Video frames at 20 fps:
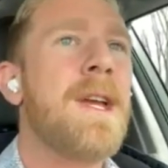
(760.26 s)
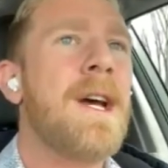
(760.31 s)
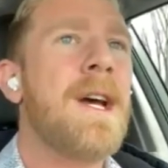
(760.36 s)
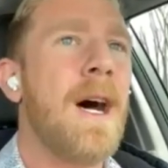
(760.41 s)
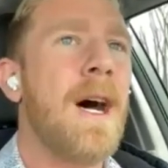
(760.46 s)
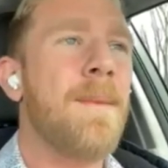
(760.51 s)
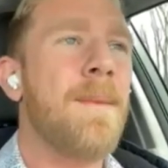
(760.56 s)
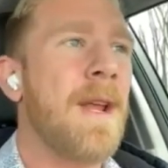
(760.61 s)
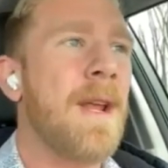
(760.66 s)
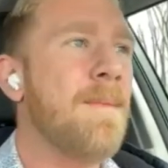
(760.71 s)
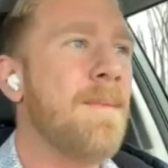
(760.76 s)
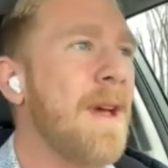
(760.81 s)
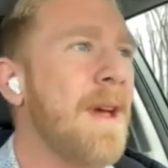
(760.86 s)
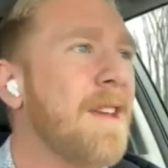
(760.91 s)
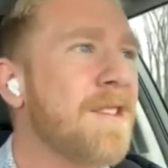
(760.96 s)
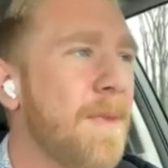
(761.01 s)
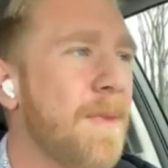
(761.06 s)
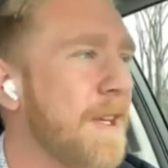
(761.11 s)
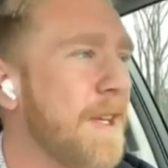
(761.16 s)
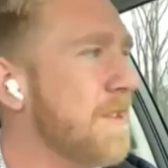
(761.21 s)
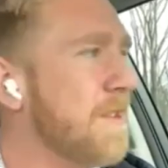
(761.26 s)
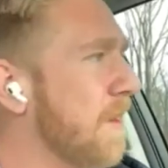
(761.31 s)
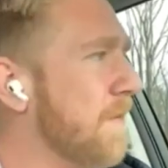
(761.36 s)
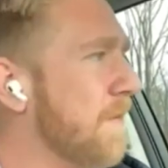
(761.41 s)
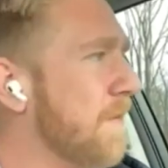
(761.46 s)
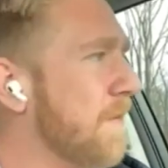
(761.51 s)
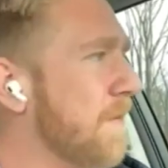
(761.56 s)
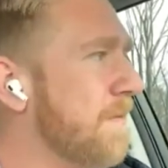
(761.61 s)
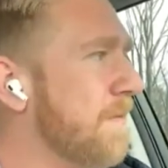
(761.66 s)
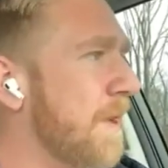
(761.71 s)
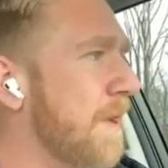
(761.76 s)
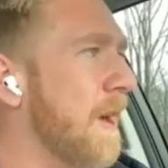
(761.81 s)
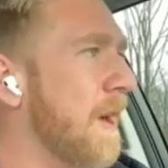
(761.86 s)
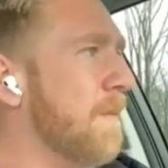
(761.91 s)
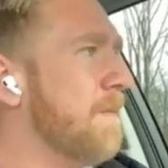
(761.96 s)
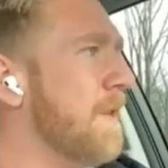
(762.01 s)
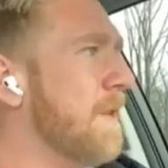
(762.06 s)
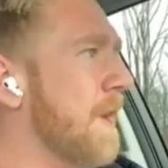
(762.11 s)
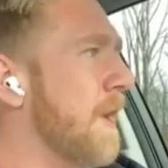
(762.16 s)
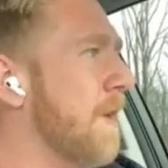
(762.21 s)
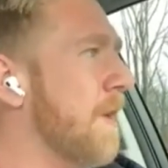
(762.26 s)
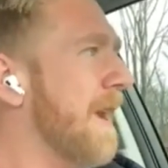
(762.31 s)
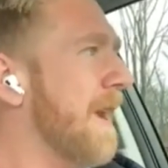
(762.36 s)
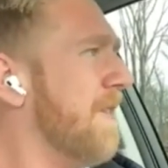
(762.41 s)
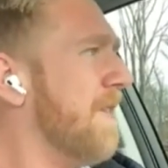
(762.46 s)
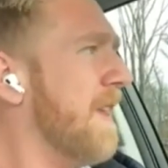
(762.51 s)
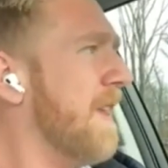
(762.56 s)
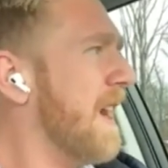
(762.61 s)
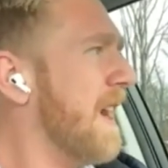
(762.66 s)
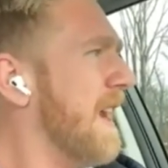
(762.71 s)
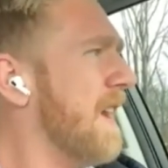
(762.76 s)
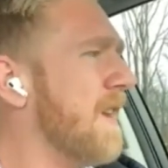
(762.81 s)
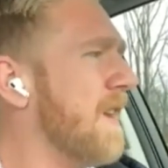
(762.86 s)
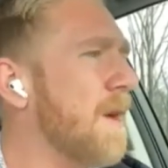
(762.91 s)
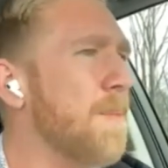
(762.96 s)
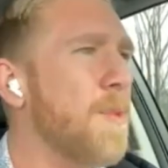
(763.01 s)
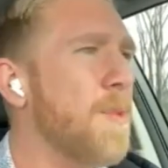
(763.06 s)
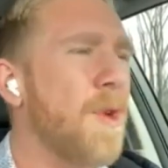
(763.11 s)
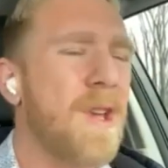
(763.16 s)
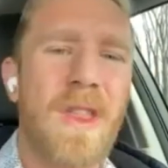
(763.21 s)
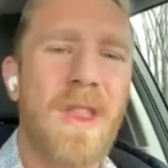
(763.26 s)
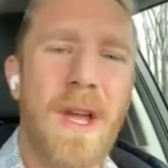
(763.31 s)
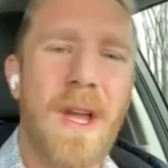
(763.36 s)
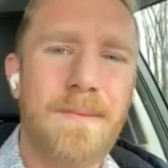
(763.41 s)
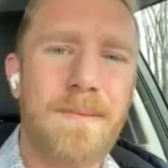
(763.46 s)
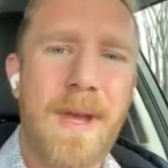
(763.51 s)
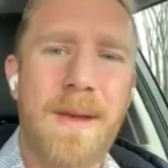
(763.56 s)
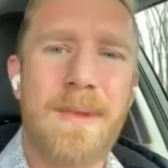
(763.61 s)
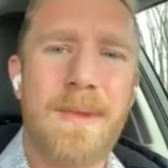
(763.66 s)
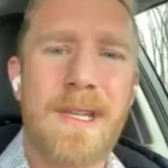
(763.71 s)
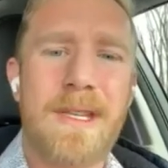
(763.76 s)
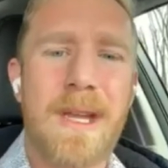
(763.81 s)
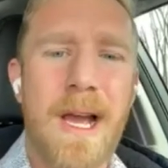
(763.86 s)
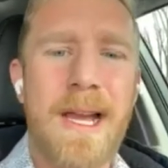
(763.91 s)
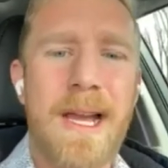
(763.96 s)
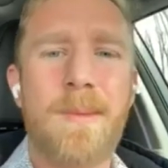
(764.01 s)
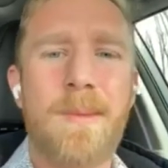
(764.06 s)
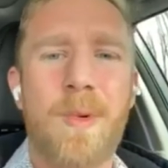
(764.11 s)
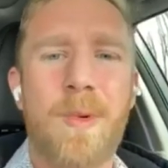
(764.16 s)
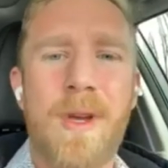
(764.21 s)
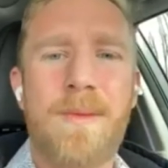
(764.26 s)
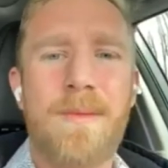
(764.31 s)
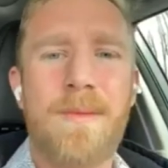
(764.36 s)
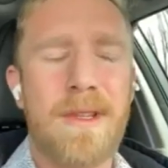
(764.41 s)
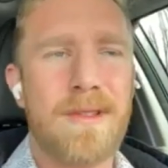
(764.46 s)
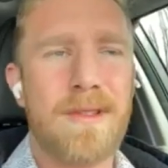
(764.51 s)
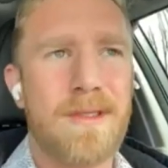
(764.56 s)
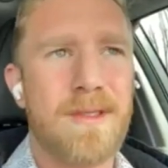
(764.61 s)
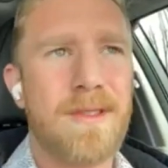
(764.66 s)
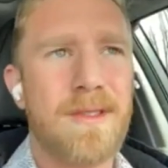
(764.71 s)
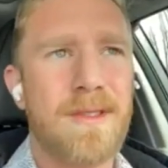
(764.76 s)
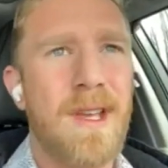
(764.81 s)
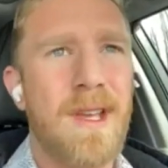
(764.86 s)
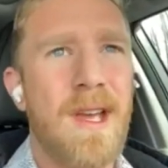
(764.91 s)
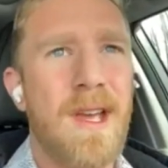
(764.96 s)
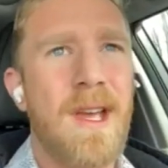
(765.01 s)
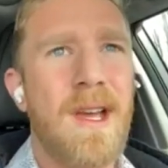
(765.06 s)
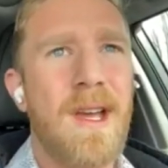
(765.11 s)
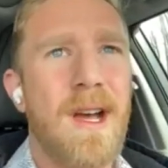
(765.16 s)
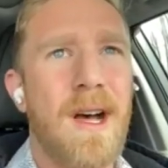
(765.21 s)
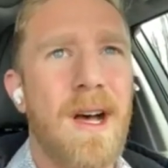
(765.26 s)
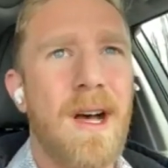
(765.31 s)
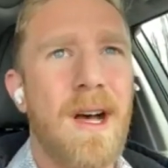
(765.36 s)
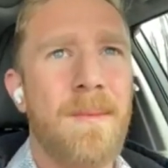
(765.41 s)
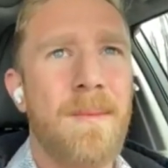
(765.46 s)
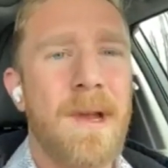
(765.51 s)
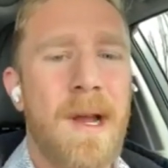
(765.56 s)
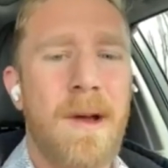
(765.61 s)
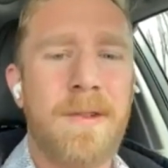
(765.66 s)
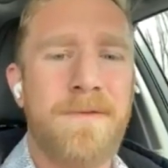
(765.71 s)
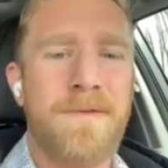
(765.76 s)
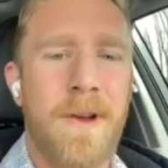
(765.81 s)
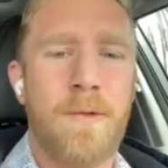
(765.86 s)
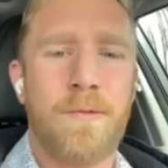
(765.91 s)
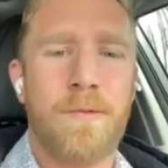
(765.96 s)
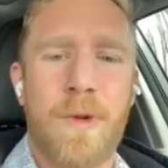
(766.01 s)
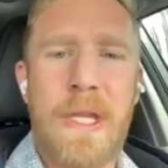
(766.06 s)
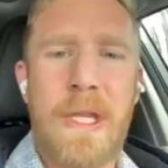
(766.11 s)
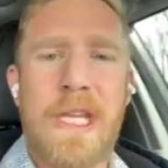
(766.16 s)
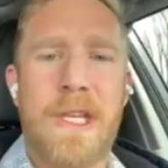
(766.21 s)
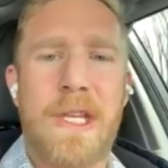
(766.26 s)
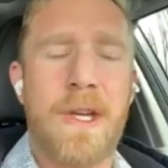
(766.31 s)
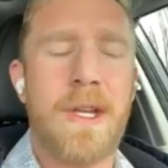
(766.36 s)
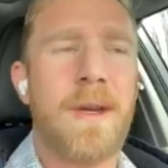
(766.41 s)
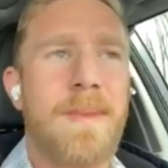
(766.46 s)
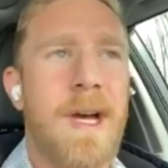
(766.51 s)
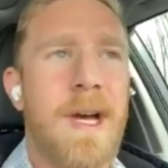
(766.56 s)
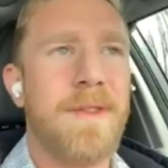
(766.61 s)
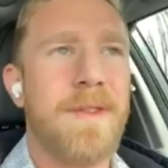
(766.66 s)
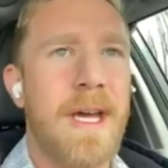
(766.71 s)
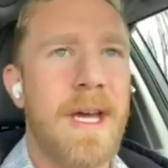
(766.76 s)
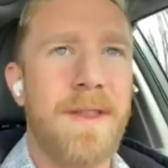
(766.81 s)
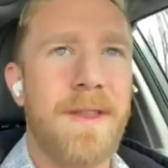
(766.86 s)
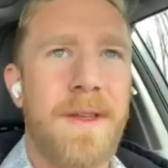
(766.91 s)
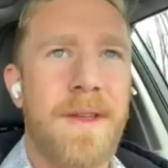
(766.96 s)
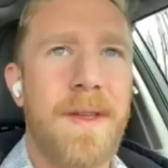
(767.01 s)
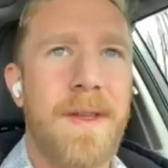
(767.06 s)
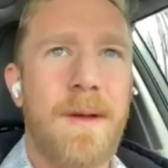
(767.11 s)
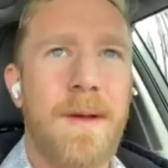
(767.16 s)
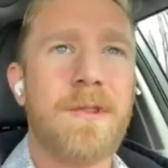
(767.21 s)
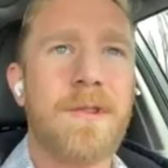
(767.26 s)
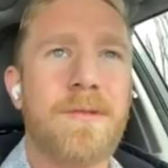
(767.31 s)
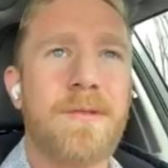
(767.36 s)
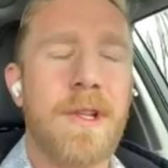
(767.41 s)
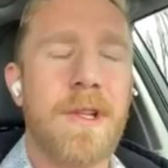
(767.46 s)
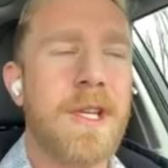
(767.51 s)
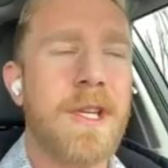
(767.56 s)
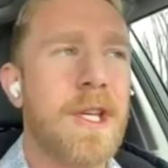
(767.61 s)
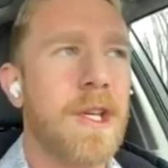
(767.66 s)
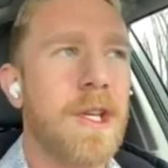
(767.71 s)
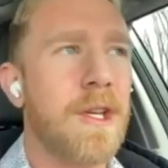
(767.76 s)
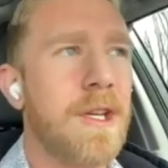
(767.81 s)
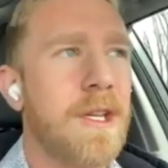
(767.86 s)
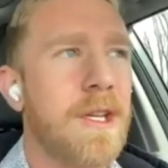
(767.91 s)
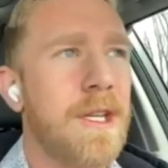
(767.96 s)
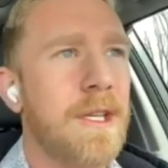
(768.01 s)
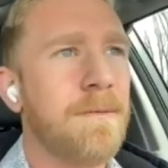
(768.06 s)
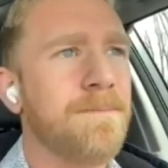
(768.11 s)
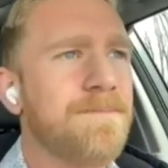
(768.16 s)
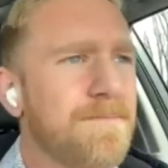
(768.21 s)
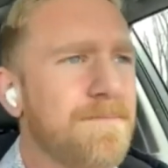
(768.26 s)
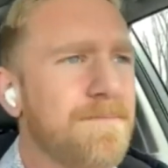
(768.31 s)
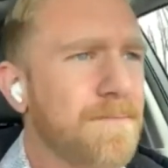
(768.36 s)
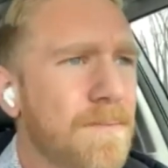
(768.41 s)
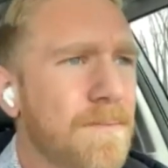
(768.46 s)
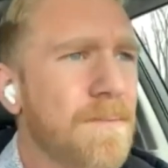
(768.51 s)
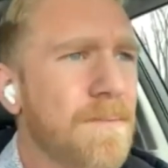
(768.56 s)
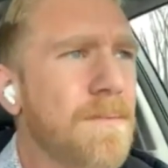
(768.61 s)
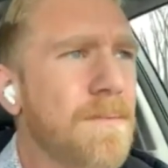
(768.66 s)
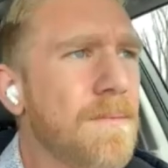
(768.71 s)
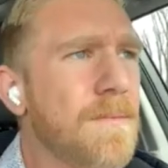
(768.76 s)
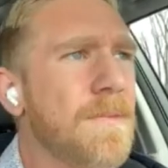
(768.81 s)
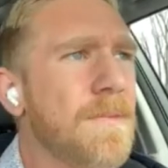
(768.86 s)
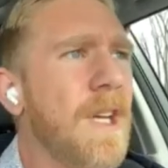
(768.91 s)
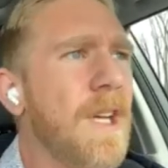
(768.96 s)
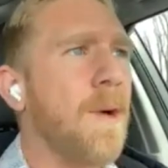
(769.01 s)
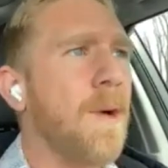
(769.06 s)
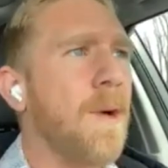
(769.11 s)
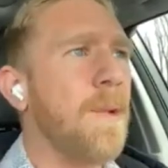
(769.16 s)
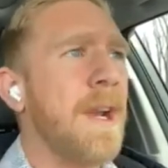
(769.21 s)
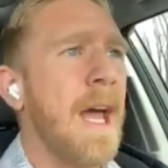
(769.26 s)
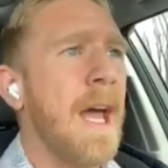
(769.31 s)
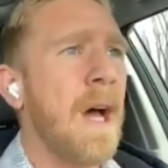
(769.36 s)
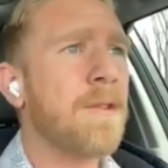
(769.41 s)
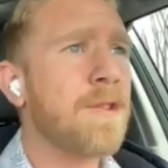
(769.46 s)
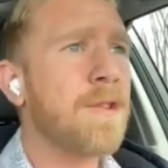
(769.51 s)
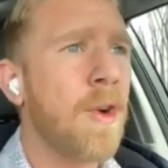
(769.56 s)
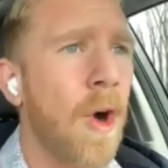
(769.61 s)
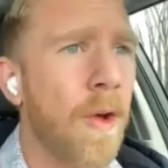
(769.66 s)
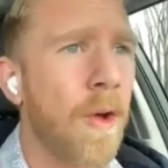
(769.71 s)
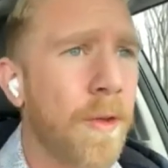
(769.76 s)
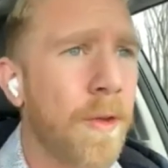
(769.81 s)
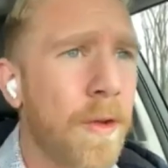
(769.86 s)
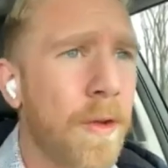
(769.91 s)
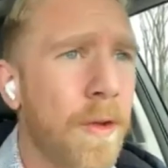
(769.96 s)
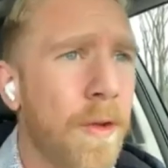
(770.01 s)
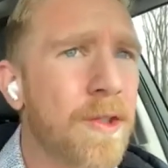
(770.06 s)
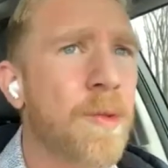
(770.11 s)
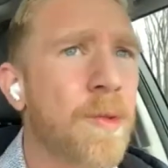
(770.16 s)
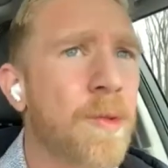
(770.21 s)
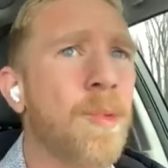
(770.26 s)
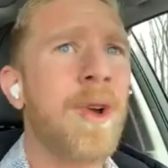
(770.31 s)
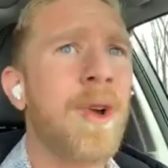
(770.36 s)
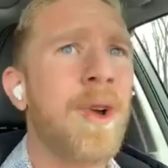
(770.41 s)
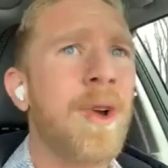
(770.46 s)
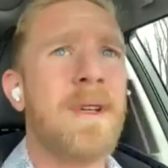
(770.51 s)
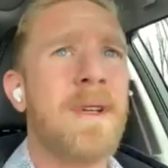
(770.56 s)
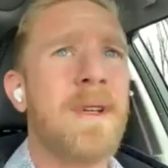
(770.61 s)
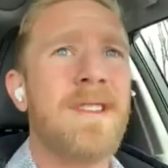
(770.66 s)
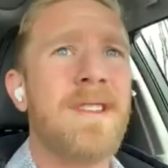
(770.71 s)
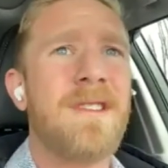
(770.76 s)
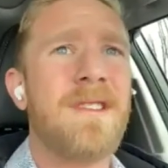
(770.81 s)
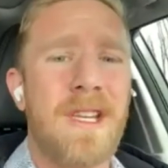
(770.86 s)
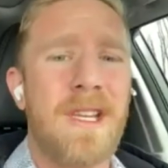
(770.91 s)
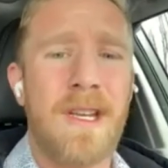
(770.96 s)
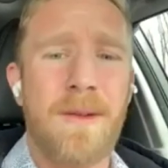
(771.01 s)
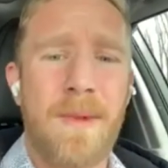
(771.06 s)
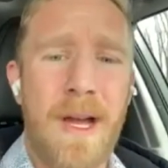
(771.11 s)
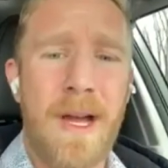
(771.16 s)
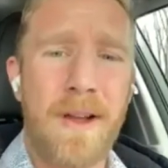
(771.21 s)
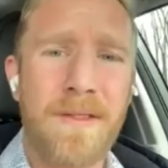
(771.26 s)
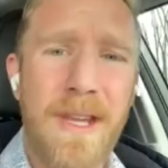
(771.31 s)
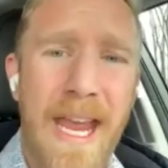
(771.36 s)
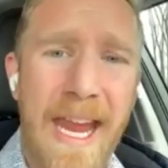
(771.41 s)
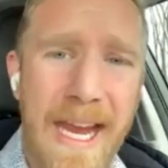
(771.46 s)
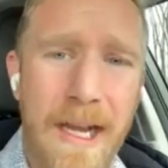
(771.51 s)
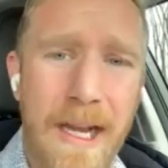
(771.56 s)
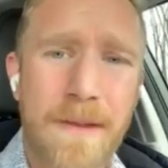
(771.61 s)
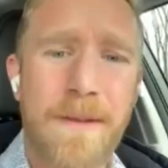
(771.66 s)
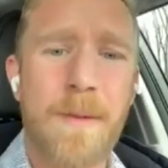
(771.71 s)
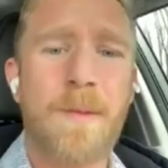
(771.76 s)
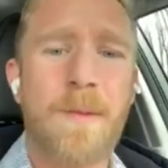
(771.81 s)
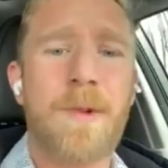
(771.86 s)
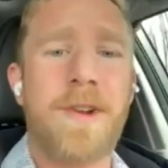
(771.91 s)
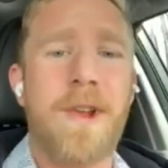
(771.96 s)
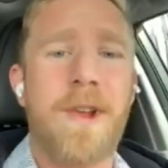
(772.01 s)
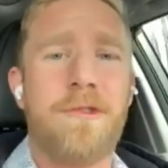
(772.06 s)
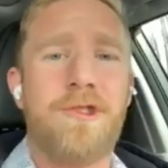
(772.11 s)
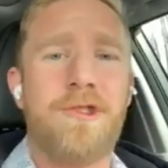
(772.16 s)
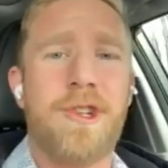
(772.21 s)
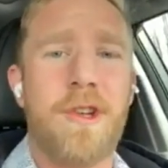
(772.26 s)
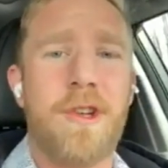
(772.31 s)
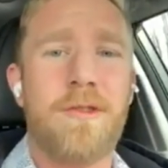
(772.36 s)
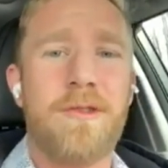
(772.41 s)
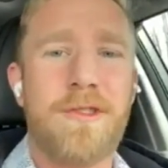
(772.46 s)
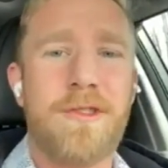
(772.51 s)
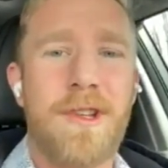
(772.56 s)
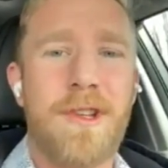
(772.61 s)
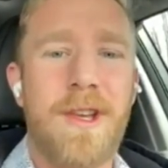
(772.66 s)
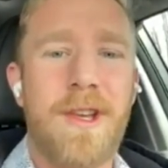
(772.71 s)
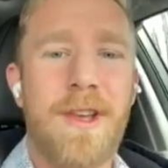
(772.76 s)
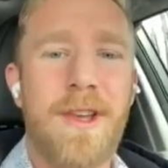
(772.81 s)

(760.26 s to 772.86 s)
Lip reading: And I messed myself up, and I think I ended up booking like maybe 9 appointments. And I felt really good about that. I thought that was really good. And I went out to all those appointments, and about 8 of them were no-shows.